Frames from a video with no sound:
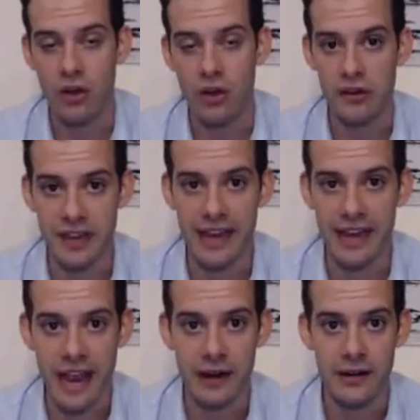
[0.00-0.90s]
as hard as I
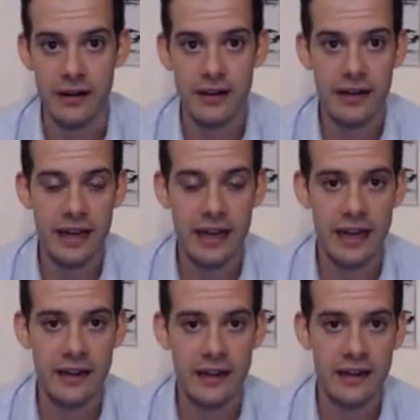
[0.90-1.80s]
can.
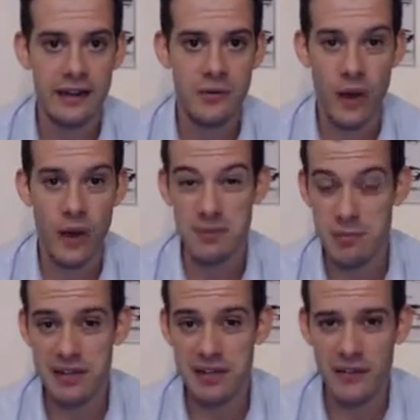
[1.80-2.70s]
And when I'm
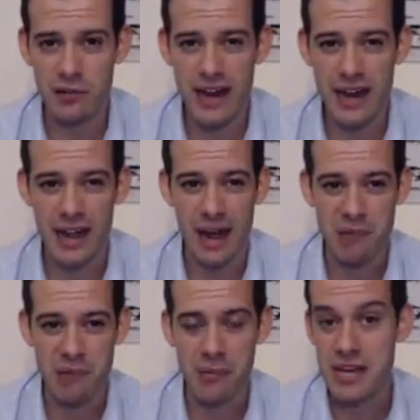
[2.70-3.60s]
sprinting on the track,
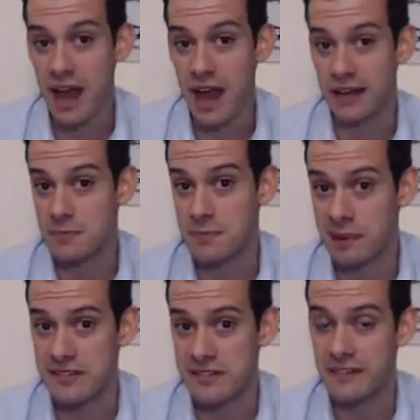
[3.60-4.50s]
I'm probably not
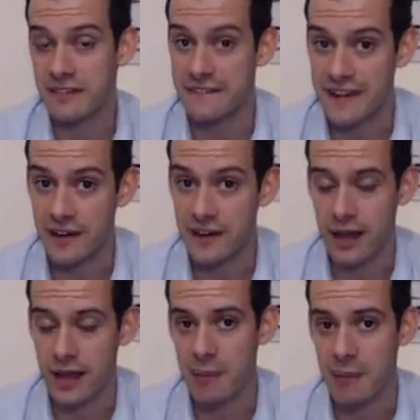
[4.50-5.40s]
experiencing fear.
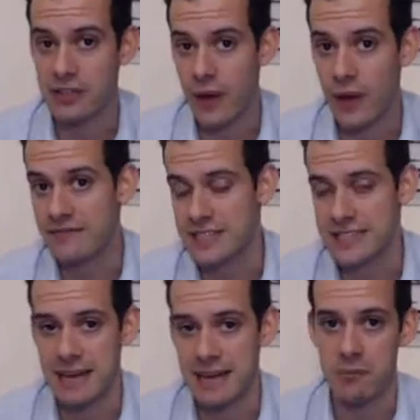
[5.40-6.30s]
I probably don't have the
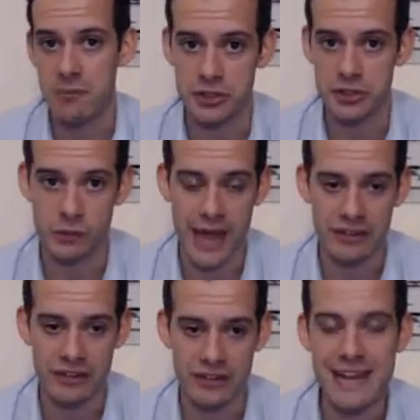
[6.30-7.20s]
same emotional
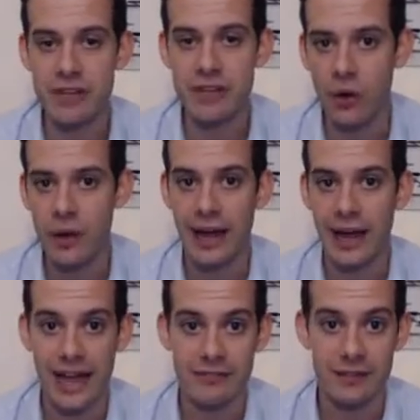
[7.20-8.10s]
reaction, even though
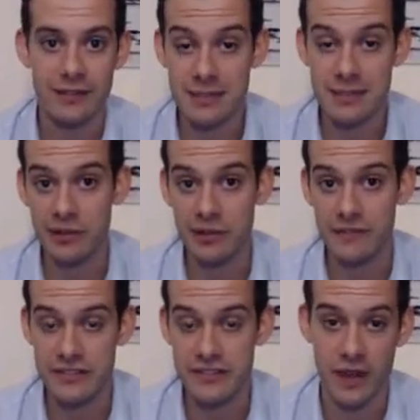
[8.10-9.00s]
I have similar
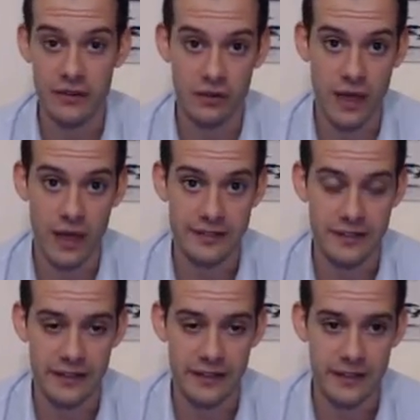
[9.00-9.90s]
physiological
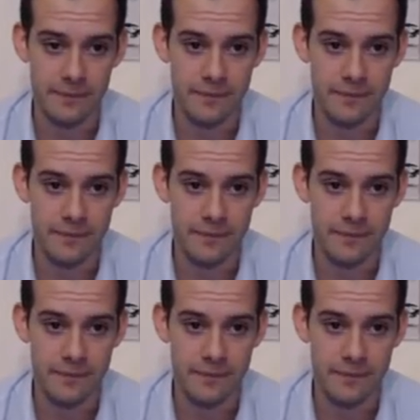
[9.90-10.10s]
activity.